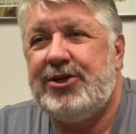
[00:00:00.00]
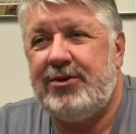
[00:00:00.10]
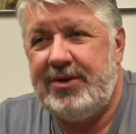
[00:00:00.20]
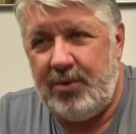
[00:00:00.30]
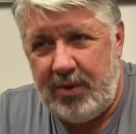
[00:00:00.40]

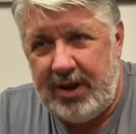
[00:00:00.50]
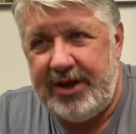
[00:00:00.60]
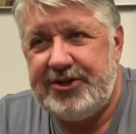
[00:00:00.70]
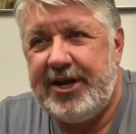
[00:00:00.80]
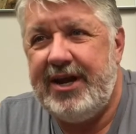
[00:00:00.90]
sure they're well
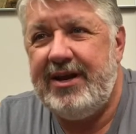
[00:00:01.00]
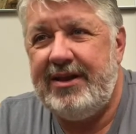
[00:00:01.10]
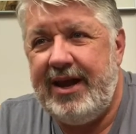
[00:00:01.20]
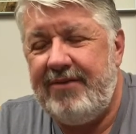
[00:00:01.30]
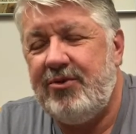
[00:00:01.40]
educated
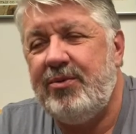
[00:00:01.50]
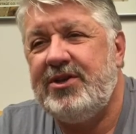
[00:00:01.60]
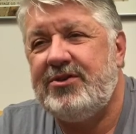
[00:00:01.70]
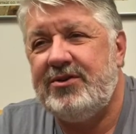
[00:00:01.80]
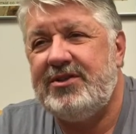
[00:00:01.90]
and they have the
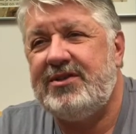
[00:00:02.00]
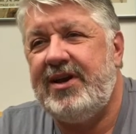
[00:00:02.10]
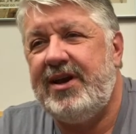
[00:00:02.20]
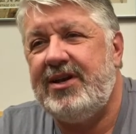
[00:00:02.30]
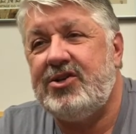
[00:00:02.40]
resources
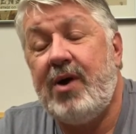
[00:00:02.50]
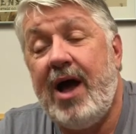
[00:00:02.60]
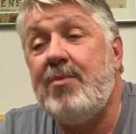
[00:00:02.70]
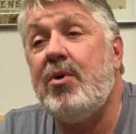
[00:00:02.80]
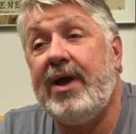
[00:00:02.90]
they need. So
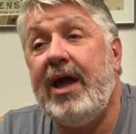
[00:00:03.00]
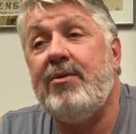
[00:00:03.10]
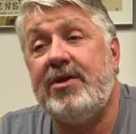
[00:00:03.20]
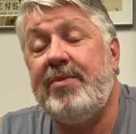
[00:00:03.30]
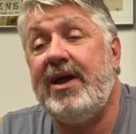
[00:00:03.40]
I'm okay
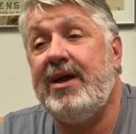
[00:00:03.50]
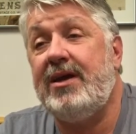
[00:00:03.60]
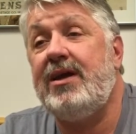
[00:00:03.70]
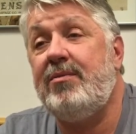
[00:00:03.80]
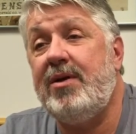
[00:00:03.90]
with paying a
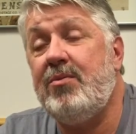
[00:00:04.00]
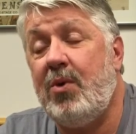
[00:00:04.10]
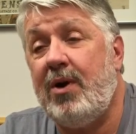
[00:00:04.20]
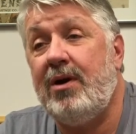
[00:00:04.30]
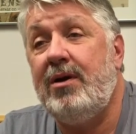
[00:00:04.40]
little bit
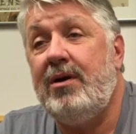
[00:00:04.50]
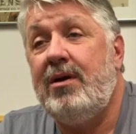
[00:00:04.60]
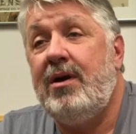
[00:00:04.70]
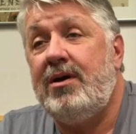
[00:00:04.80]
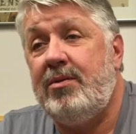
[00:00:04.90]
more
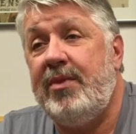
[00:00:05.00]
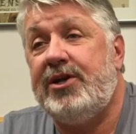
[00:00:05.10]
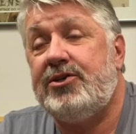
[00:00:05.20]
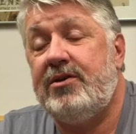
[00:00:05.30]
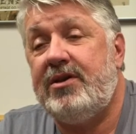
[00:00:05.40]
to
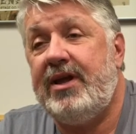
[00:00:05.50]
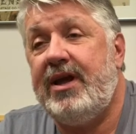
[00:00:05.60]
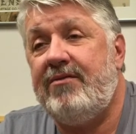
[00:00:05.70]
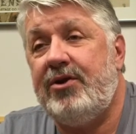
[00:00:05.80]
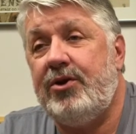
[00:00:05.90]
make sure that they
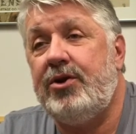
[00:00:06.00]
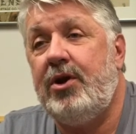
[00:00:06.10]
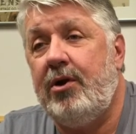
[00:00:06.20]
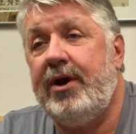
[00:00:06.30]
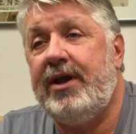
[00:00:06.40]
have a good
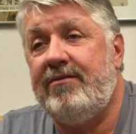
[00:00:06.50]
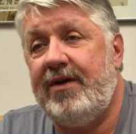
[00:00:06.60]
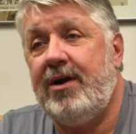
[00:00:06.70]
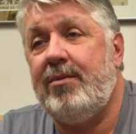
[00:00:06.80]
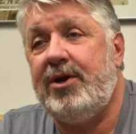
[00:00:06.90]
learning
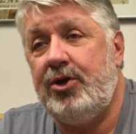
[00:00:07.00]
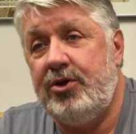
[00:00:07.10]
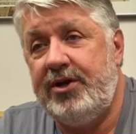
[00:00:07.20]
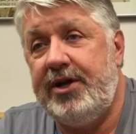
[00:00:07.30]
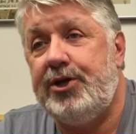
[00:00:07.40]
environment and
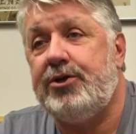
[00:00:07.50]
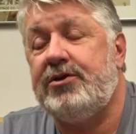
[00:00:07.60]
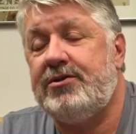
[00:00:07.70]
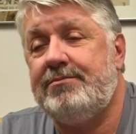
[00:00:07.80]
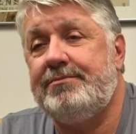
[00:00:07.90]
good
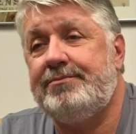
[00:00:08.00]
teachers.